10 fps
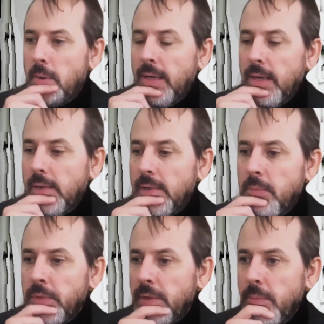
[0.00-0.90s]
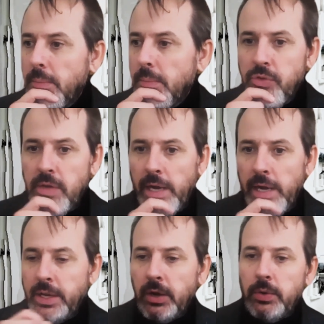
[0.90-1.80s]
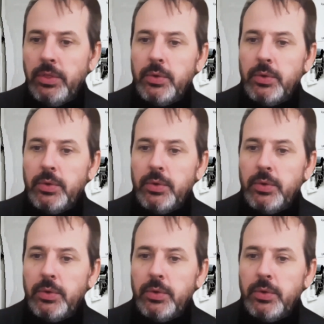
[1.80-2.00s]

That puts IDEO and